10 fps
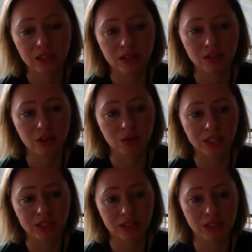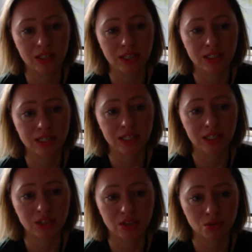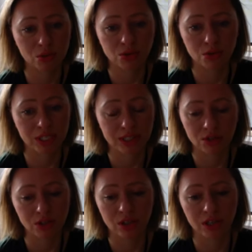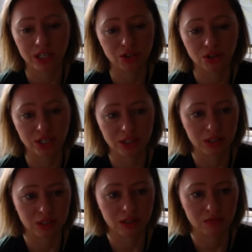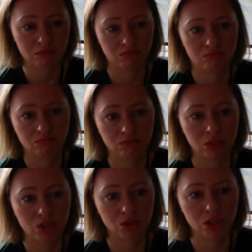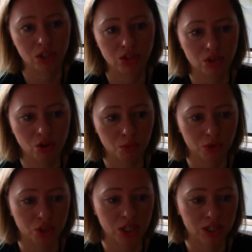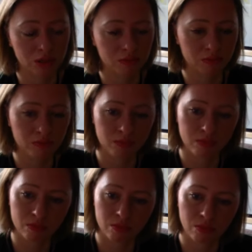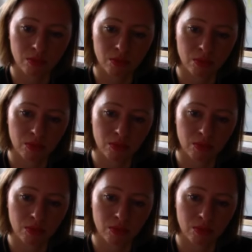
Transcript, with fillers: you know, a, an estate agent who also has other interests, not only your project. I've